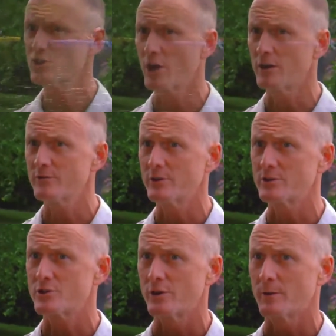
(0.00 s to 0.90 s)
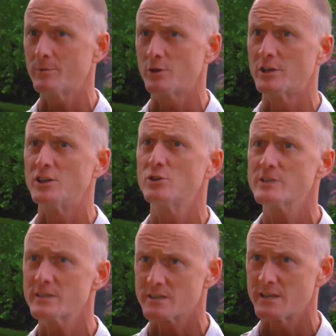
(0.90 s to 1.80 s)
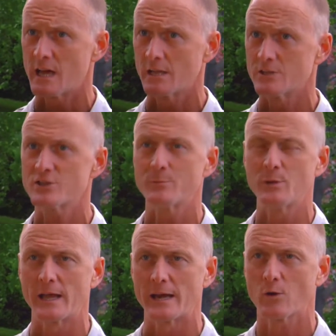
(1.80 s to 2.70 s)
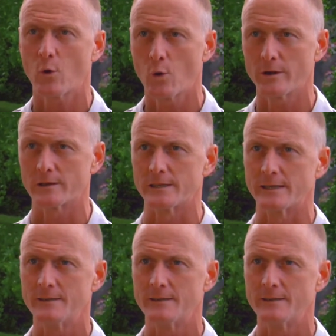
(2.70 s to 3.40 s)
or chart for your trip, you can use this knowledge to plan accordingly.